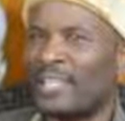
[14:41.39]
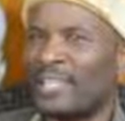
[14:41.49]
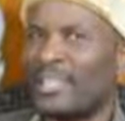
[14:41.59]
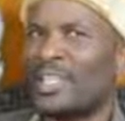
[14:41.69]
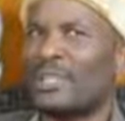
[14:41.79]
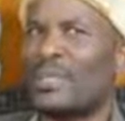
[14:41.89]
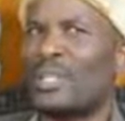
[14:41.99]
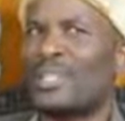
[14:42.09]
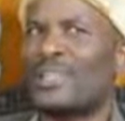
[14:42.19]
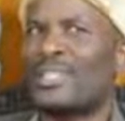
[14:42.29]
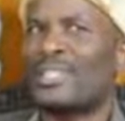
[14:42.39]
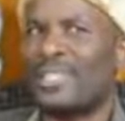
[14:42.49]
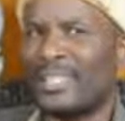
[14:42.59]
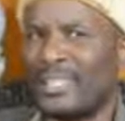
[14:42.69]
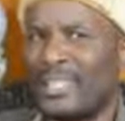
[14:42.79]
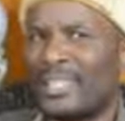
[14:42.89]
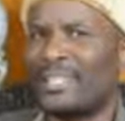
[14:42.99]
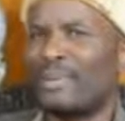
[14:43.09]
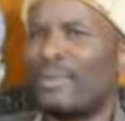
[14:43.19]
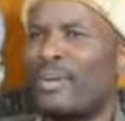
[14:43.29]
Then I saw that, okay, there
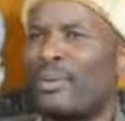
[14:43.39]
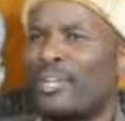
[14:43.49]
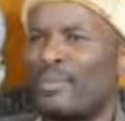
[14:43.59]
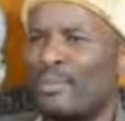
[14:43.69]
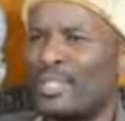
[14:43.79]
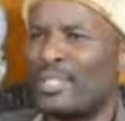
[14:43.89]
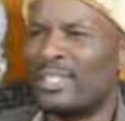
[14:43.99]
is power in me.